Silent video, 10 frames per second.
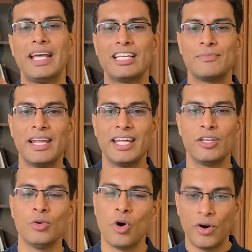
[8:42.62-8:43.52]
explaining
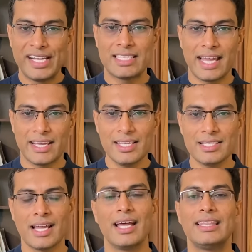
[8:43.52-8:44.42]
you oil
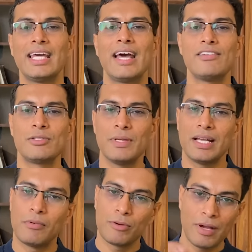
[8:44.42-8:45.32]
cycles, and then I will
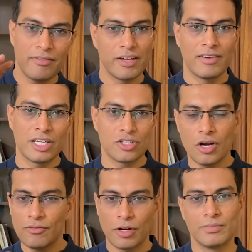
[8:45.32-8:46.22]
speak about my favorite
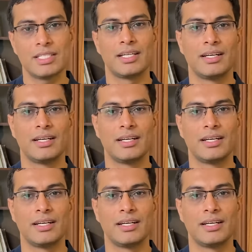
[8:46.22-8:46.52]
stock from this